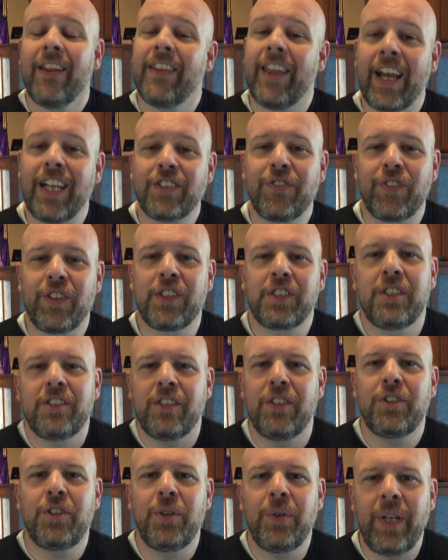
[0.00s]
Thanks for
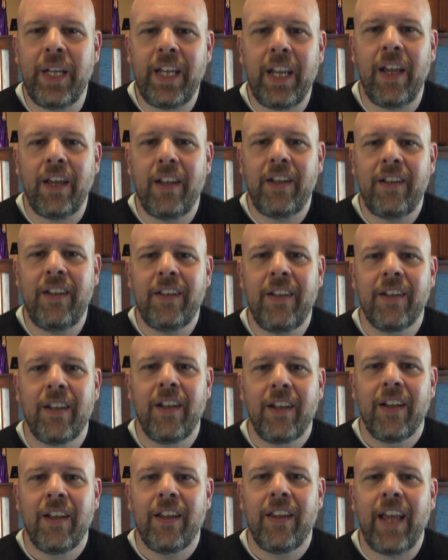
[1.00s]
tuning in.
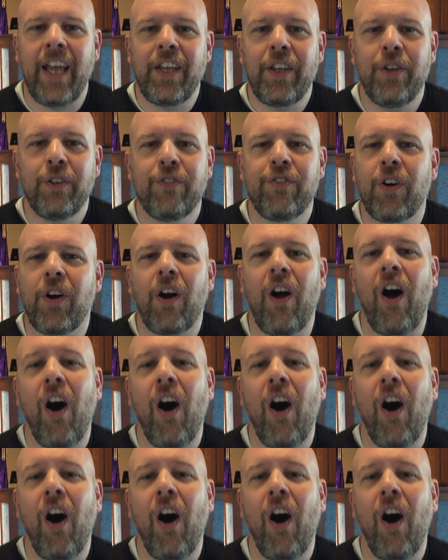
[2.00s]
Thank you for